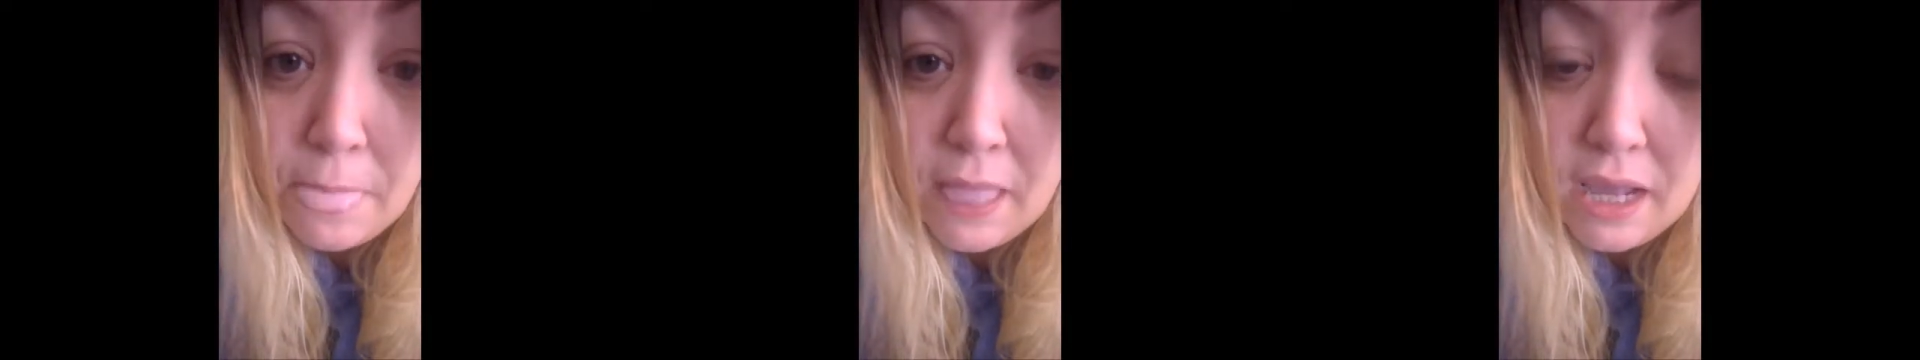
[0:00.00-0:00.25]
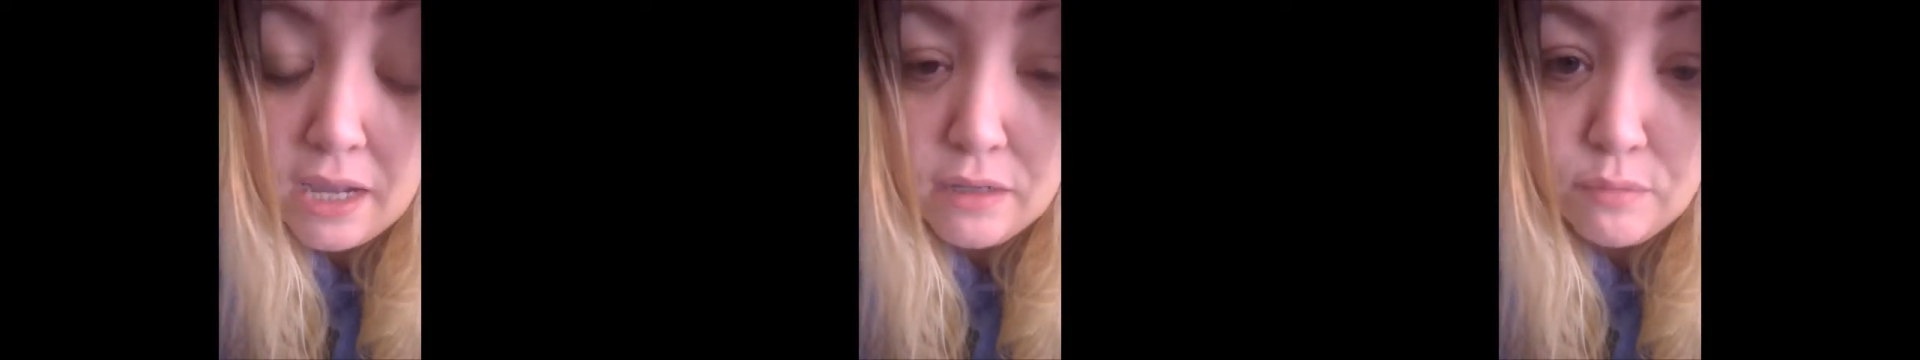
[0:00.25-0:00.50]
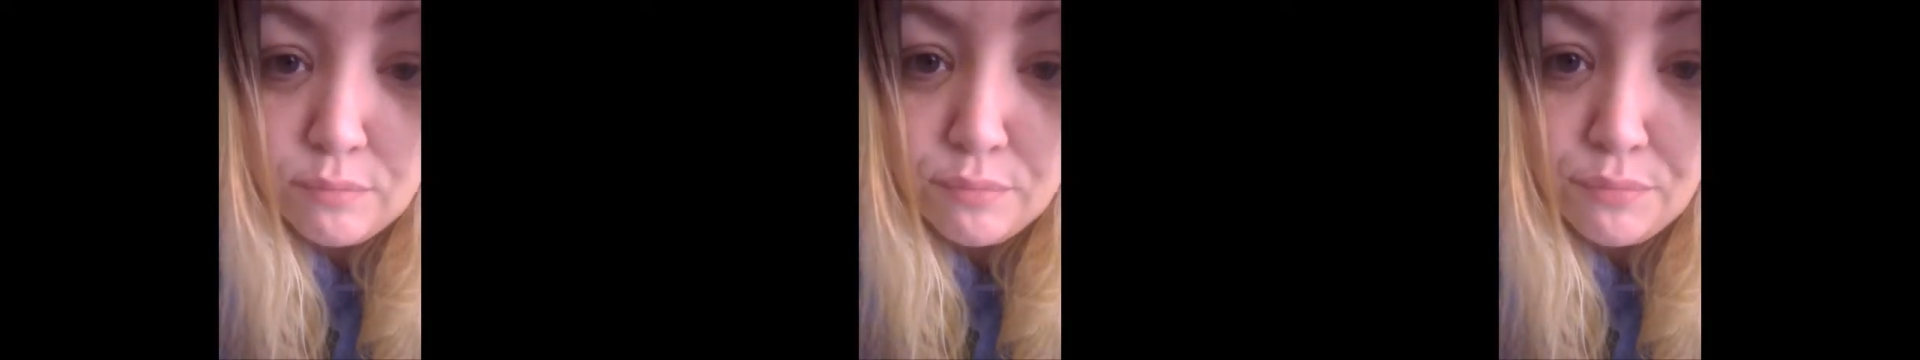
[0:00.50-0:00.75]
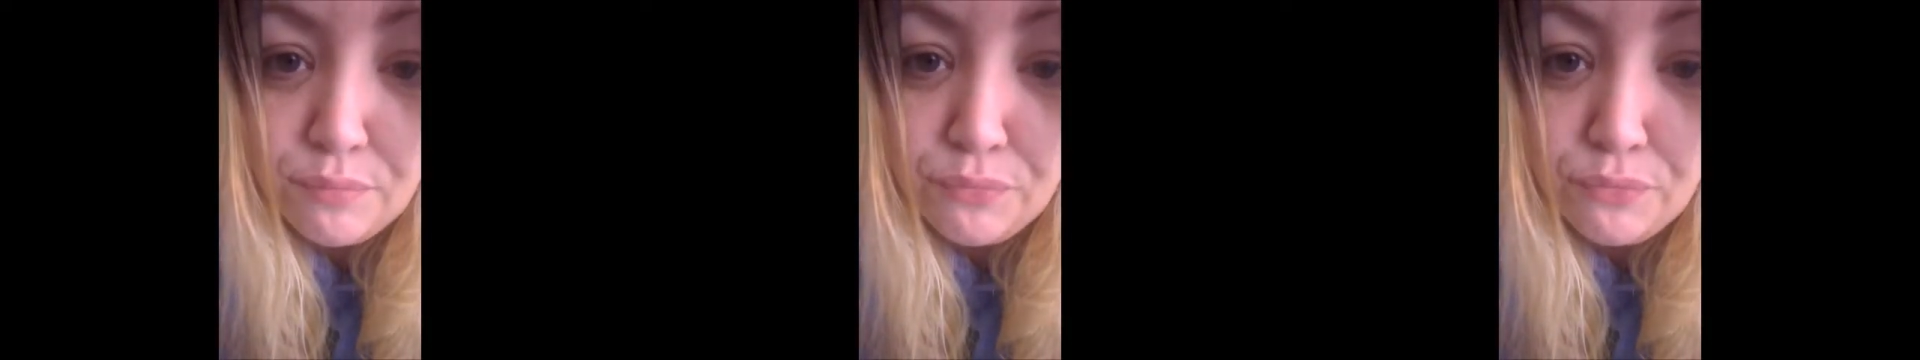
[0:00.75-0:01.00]

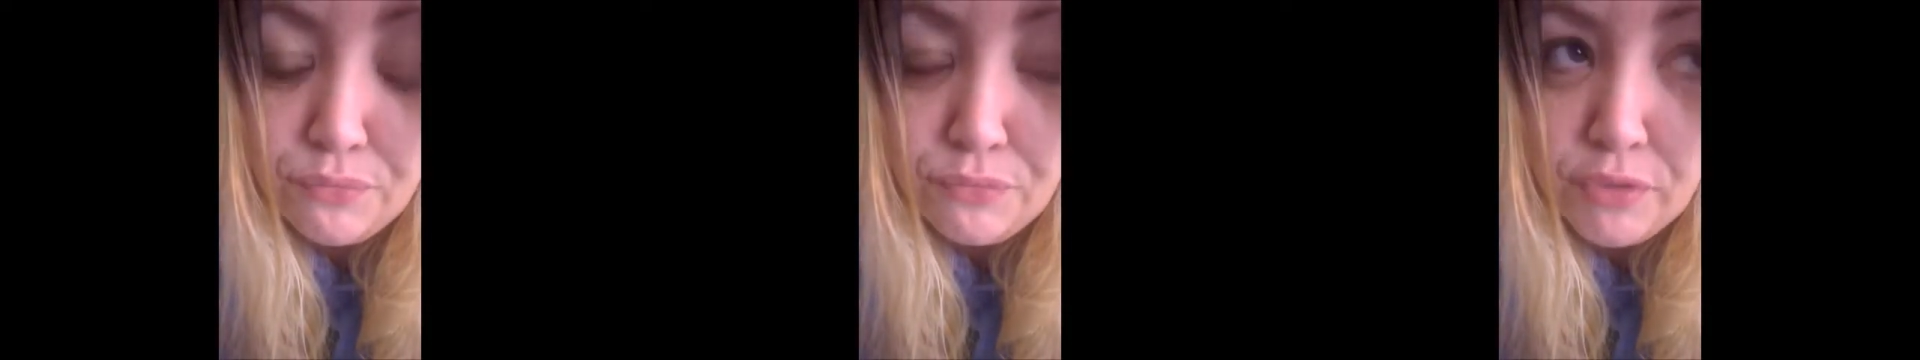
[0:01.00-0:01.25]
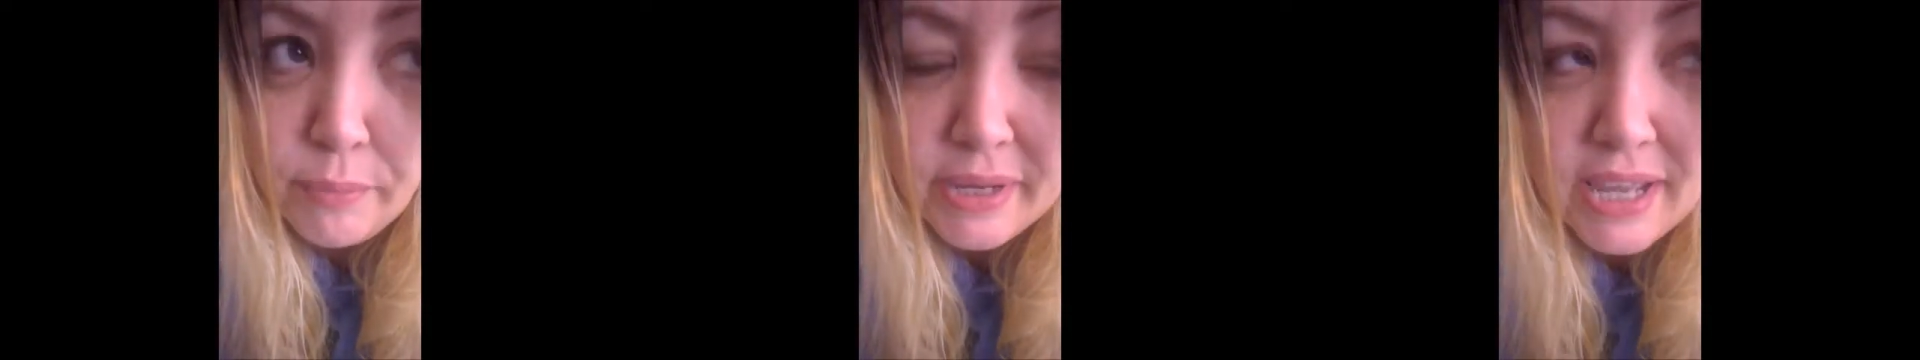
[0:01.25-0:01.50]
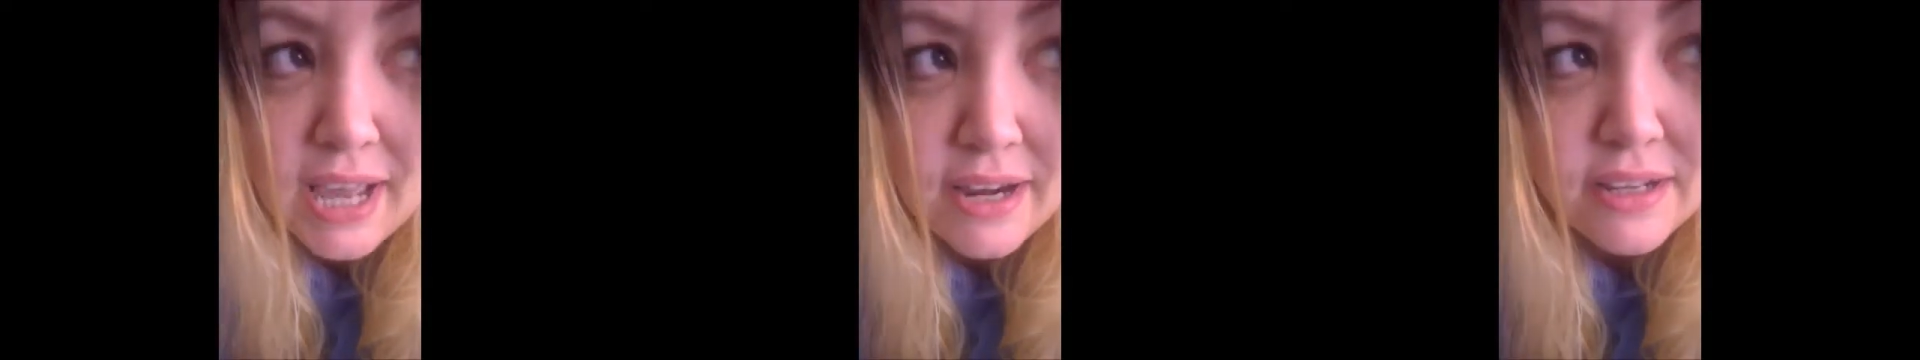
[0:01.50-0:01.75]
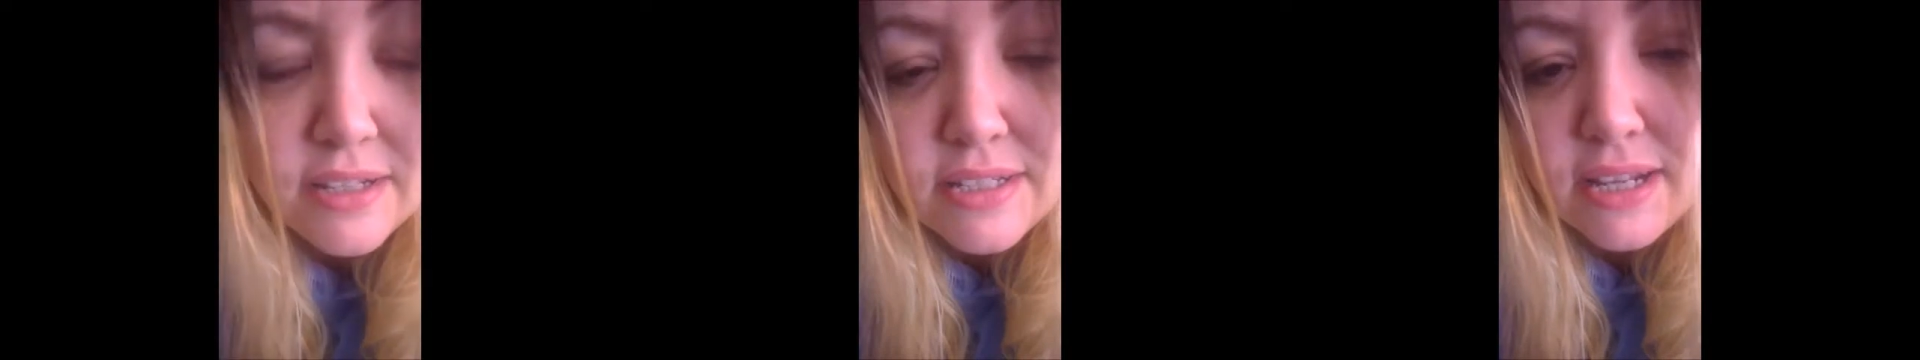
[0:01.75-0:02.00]
The
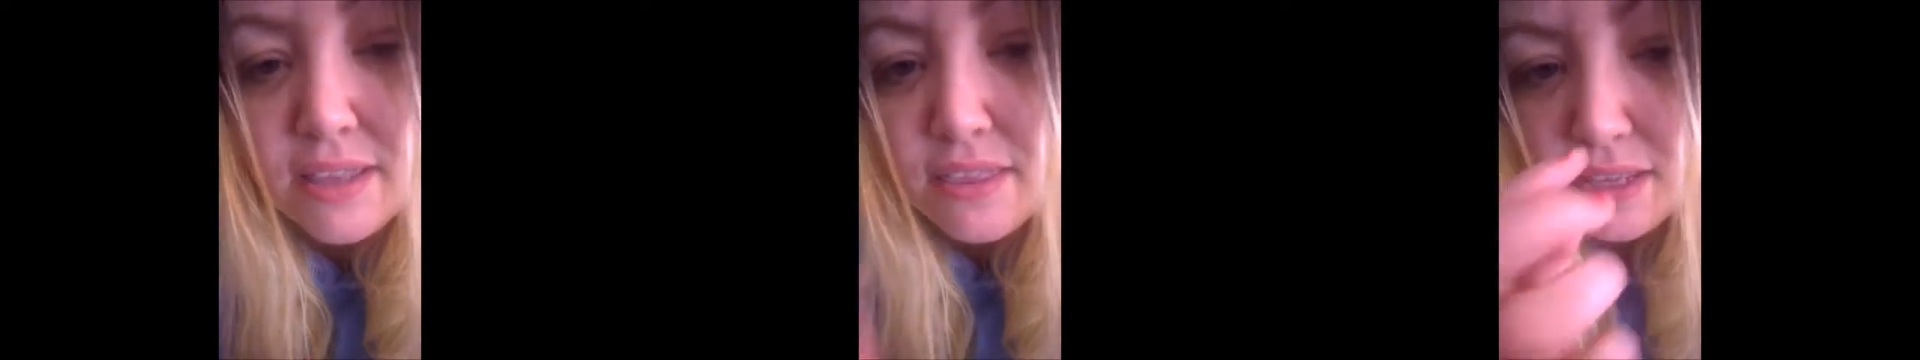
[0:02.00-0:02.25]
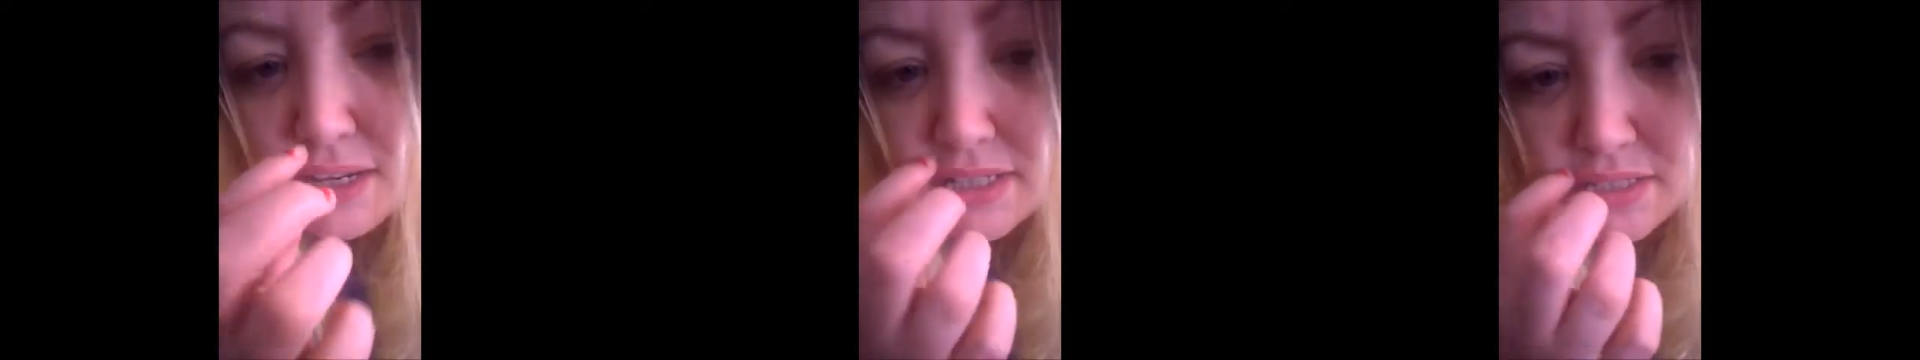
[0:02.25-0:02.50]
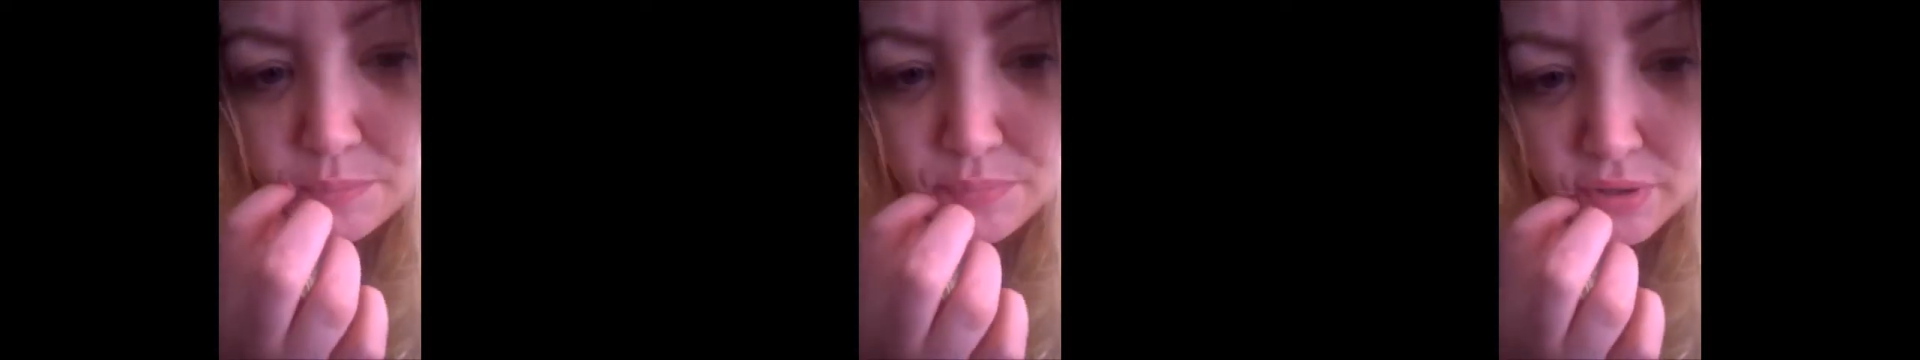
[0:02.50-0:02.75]
mechanic said that it's